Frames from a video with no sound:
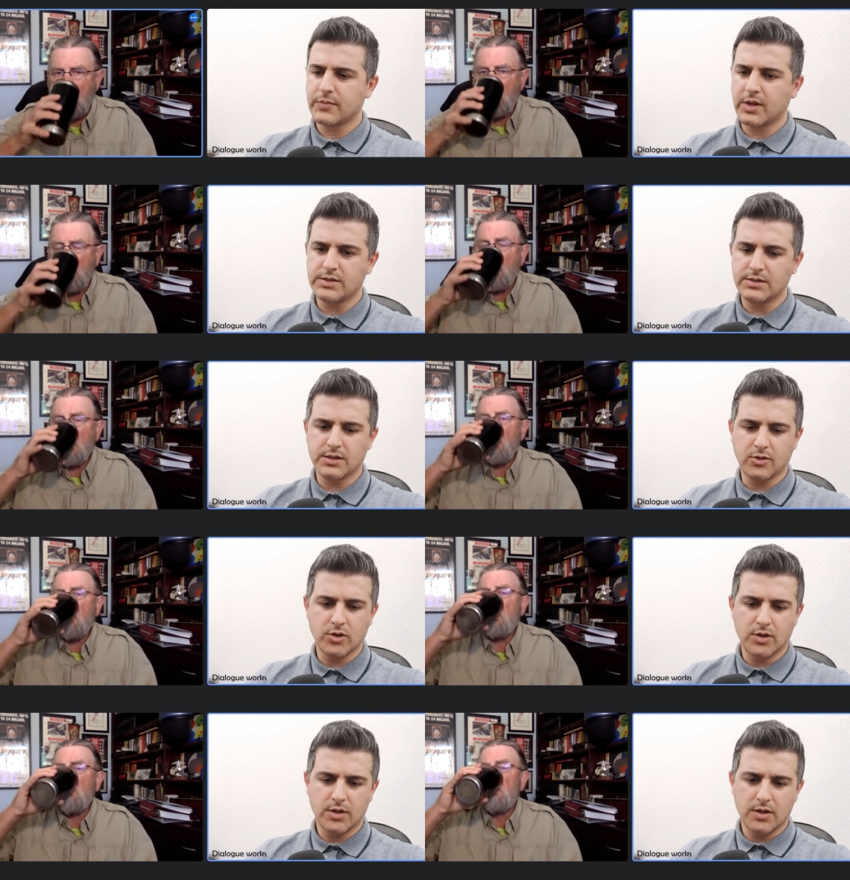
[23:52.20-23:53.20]
Speaker 1: See,
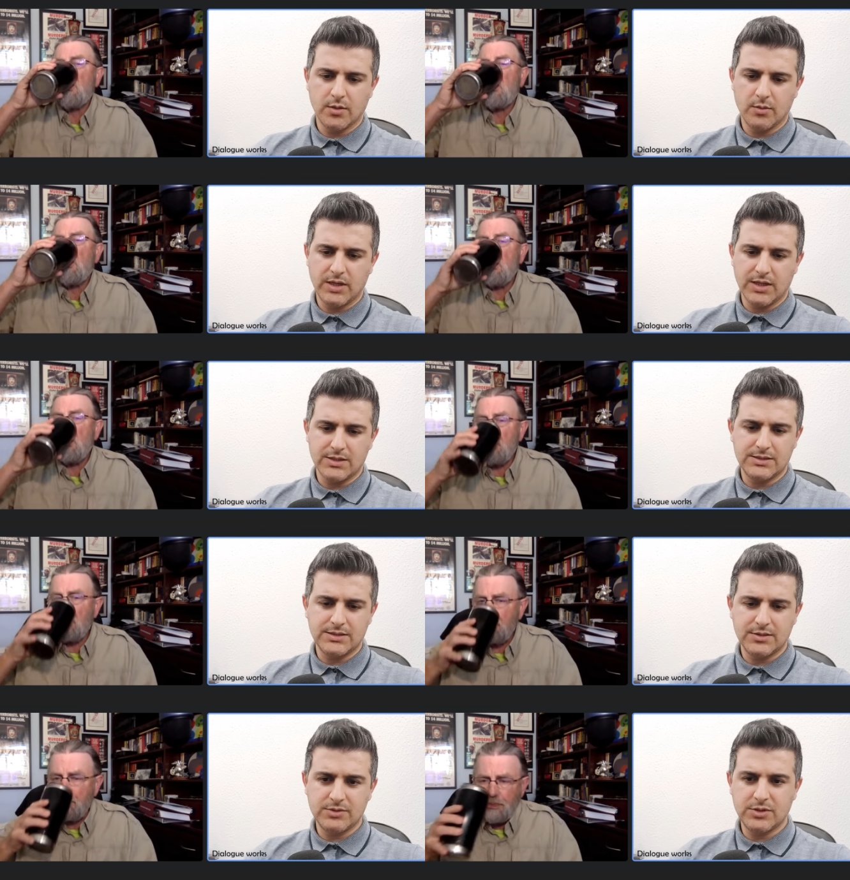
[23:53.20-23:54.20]
because it seems
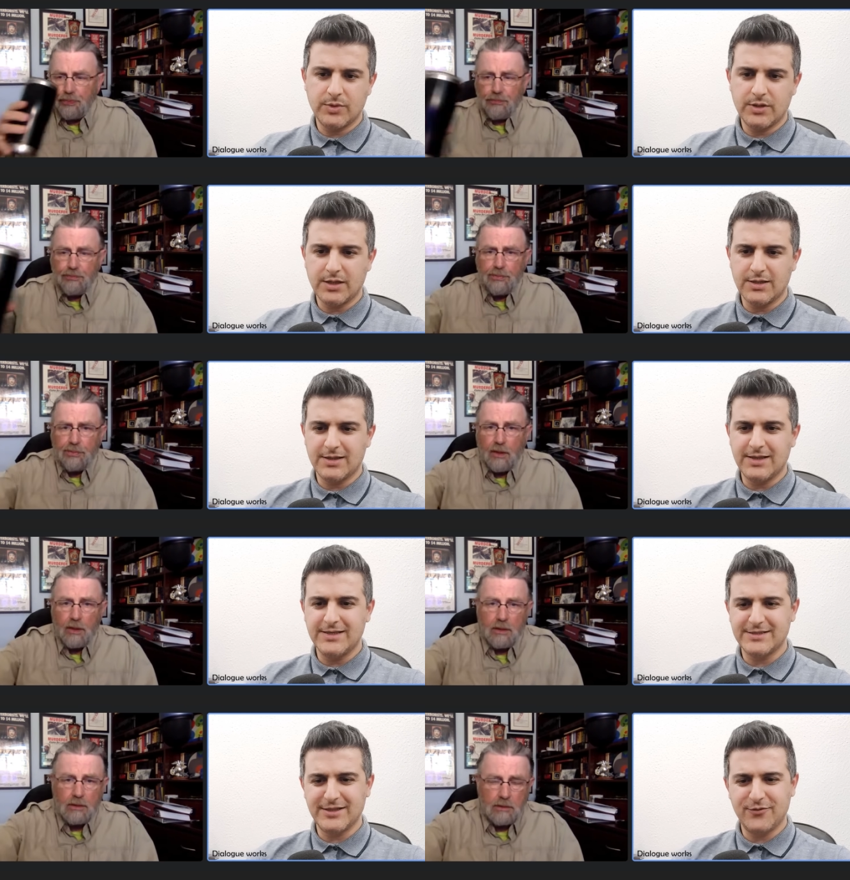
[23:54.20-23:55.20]
to me that this
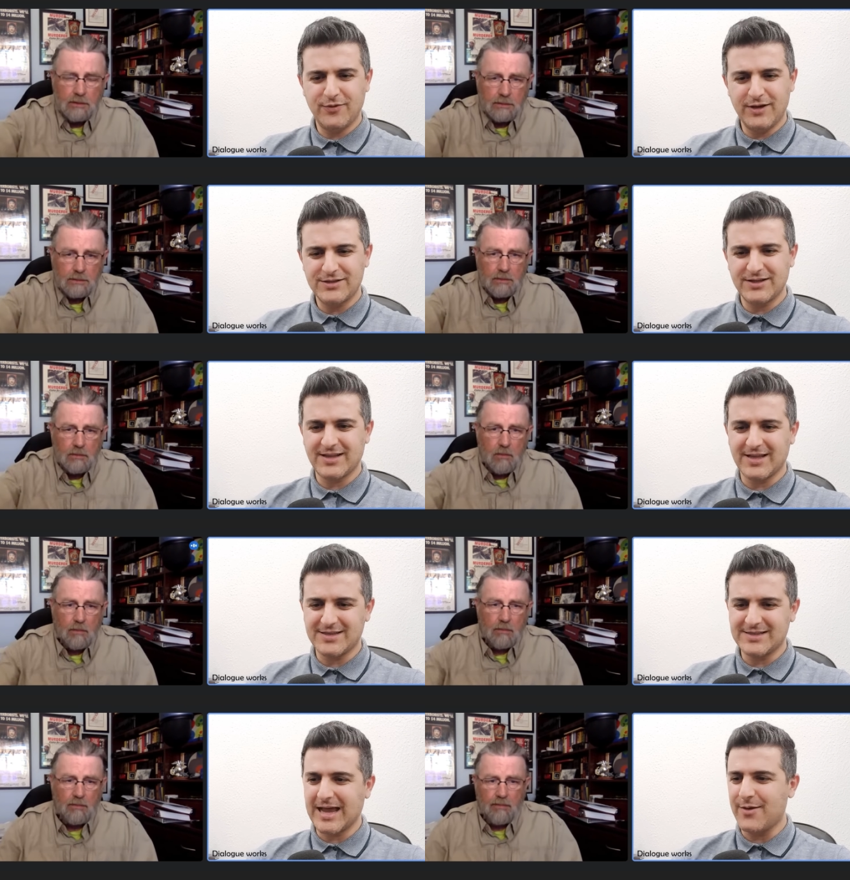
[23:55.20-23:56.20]
division that is
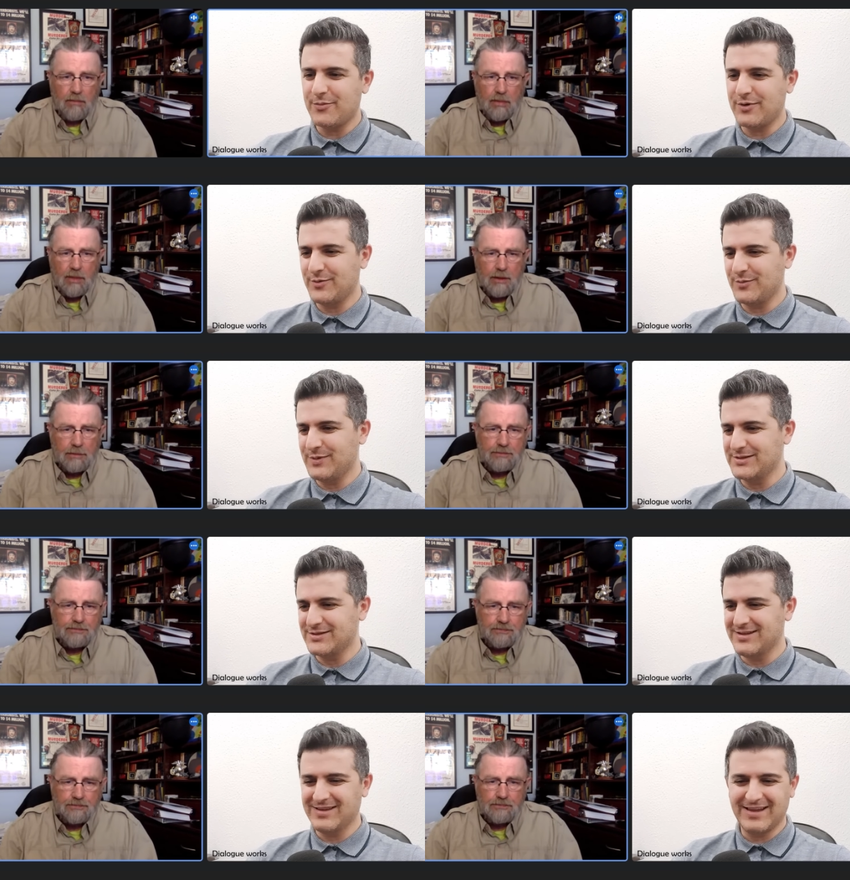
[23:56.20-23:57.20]
happening
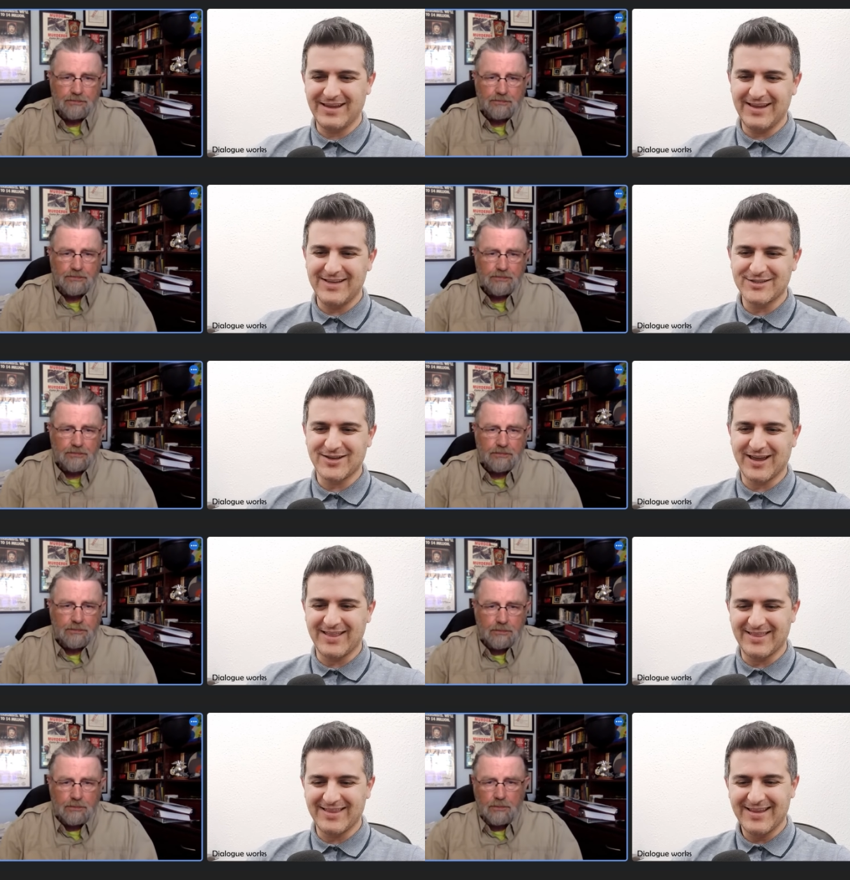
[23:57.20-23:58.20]
inside
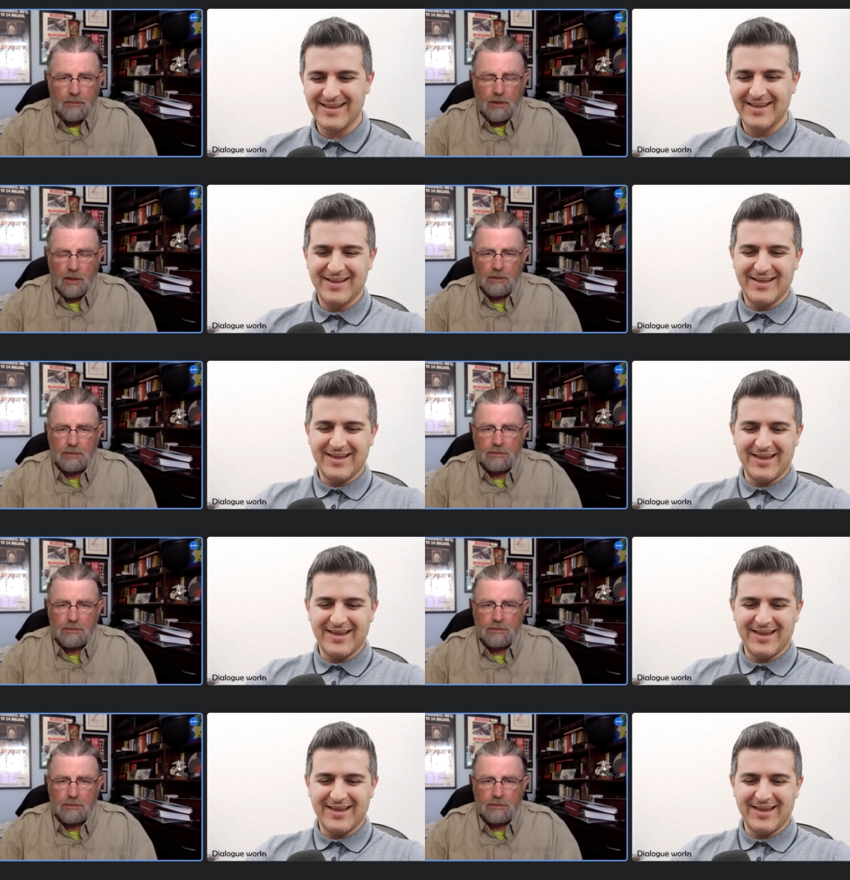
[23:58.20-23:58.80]
eh,